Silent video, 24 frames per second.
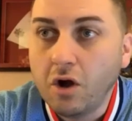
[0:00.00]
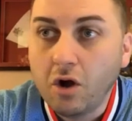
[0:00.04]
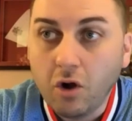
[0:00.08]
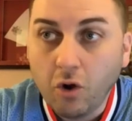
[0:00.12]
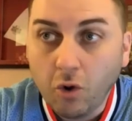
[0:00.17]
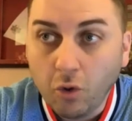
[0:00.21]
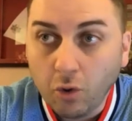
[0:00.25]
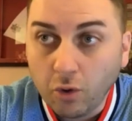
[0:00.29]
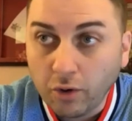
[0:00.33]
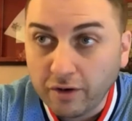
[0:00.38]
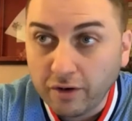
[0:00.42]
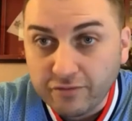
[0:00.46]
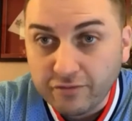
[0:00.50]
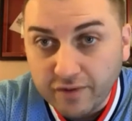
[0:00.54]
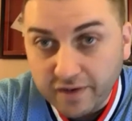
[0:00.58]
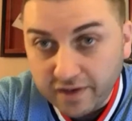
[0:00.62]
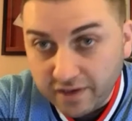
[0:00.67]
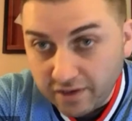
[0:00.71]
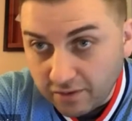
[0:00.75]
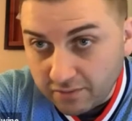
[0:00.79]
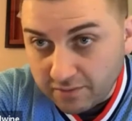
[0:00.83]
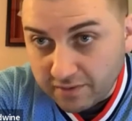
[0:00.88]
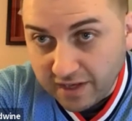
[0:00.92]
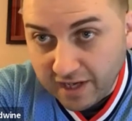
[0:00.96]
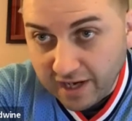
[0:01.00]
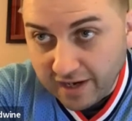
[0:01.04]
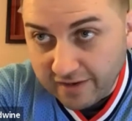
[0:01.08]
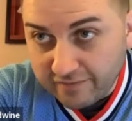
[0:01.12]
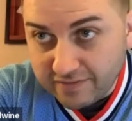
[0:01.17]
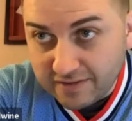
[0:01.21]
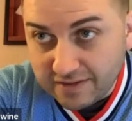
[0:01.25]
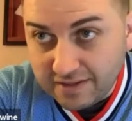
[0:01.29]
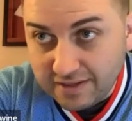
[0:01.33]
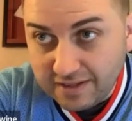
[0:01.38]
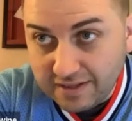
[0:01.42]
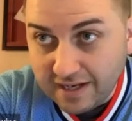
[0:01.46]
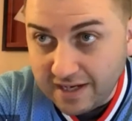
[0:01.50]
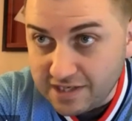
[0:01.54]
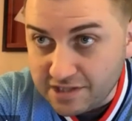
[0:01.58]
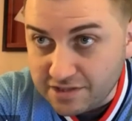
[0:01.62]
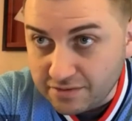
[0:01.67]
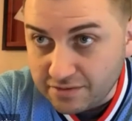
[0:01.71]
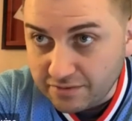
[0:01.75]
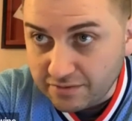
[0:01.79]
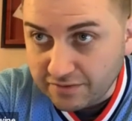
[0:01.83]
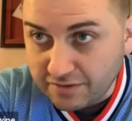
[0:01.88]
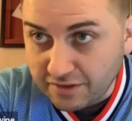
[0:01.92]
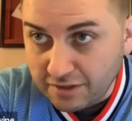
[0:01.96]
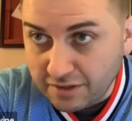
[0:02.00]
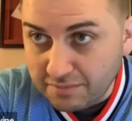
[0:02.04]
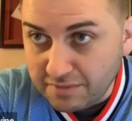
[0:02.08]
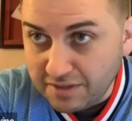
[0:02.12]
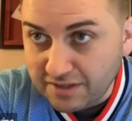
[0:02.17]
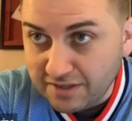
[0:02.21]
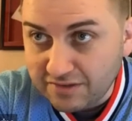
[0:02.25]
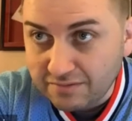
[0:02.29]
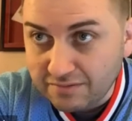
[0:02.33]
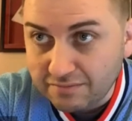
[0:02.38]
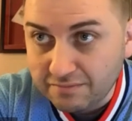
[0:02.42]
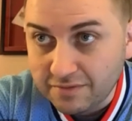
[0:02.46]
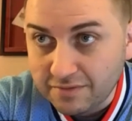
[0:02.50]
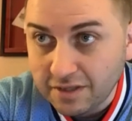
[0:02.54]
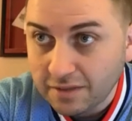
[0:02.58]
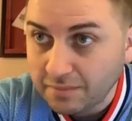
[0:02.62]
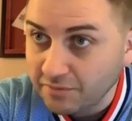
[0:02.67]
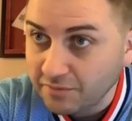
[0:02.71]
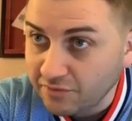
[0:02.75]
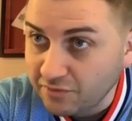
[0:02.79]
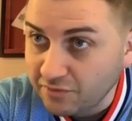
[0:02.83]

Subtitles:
or if we don't have the DH, there's going to be some double